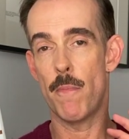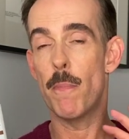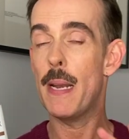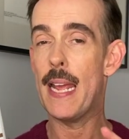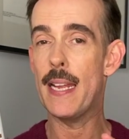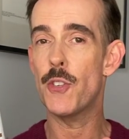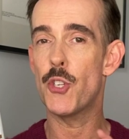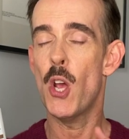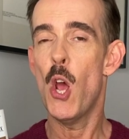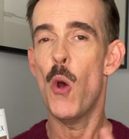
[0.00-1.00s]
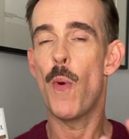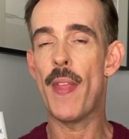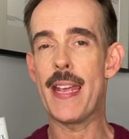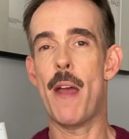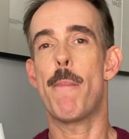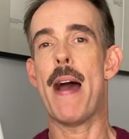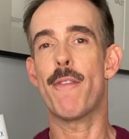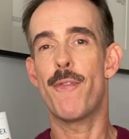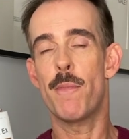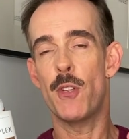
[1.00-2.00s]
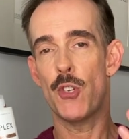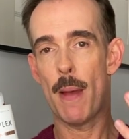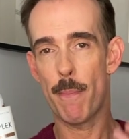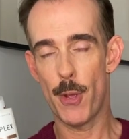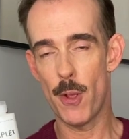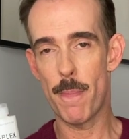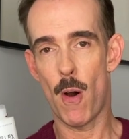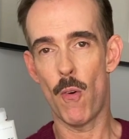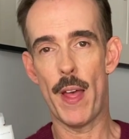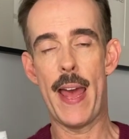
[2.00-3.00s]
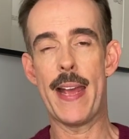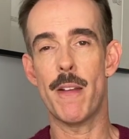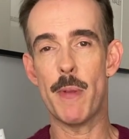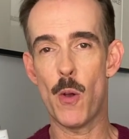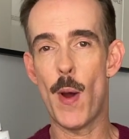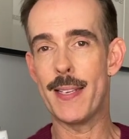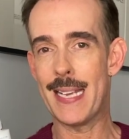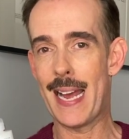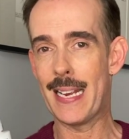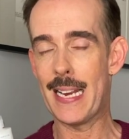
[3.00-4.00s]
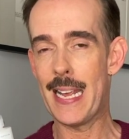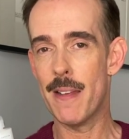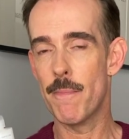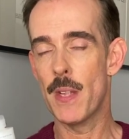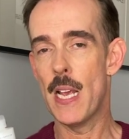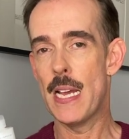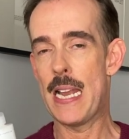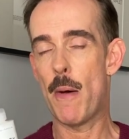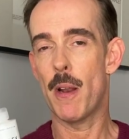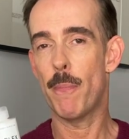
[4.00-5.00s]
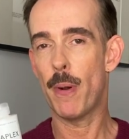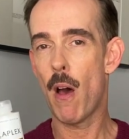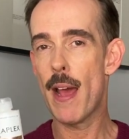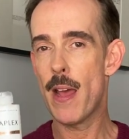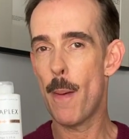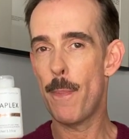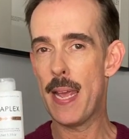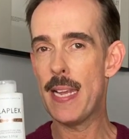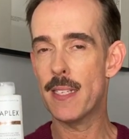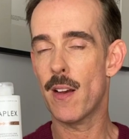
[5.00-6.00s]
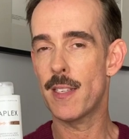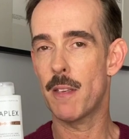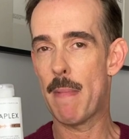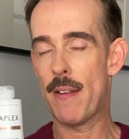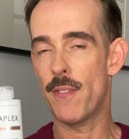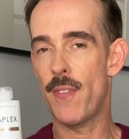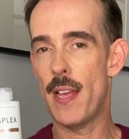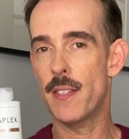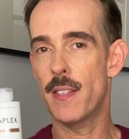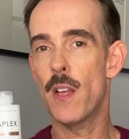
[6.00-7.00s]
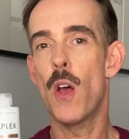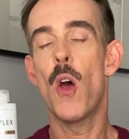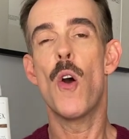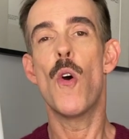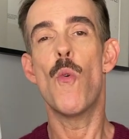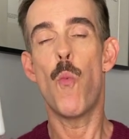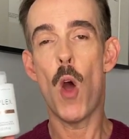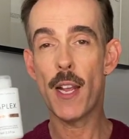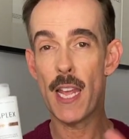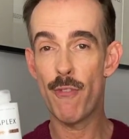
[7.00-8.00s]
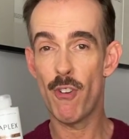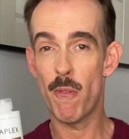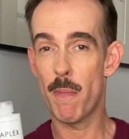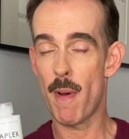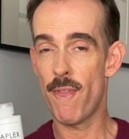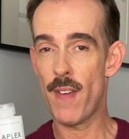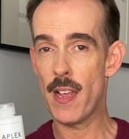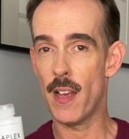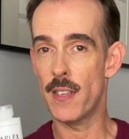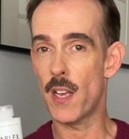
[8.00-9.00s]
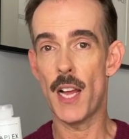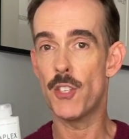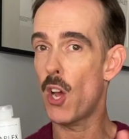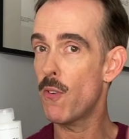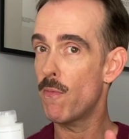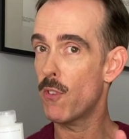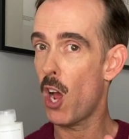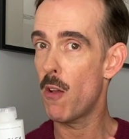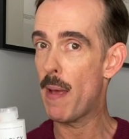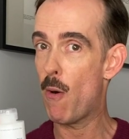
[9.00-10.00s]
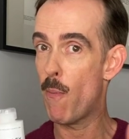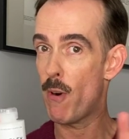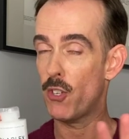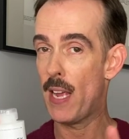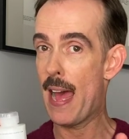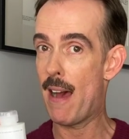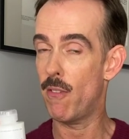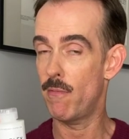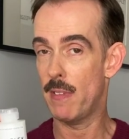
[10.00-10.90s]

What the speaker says: bleach, when they get back from the shampoo bowl, the hair can be quite tangly. Now I'll apply a pea-sized amount of this, work it through with my fingers. I don't comb it or brush it out